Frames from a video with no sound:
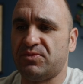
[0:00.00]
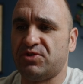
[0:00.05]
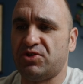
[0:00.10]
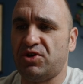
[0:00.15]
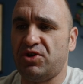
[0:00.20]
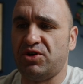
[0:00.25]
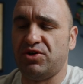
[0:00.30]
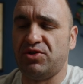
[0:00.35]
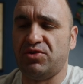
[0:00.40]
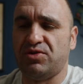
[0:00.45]
So
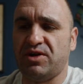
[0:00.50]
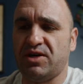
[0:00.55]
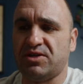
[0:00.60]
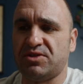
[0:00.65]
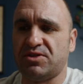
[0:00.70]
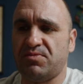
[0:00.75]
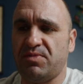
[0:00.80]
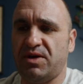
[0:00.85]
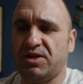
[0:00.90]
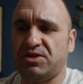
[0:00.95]
you can do
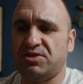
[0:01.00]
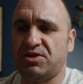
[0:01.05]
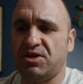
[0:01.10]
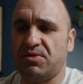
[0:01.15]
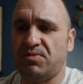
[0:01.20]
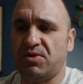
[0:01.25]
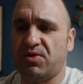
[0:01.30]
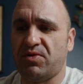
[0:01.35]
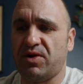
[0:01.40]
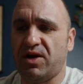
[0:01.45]
custom
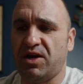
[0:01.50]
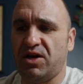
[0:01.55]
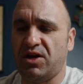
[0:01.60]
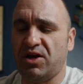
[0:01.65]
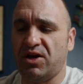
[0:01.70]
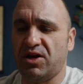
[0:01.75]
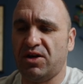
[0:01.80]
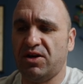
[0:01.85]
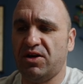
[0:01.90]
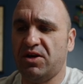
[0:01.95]
HTML right
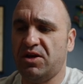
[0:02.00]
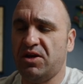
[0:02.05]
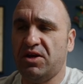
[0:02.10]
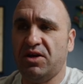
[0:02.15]
here,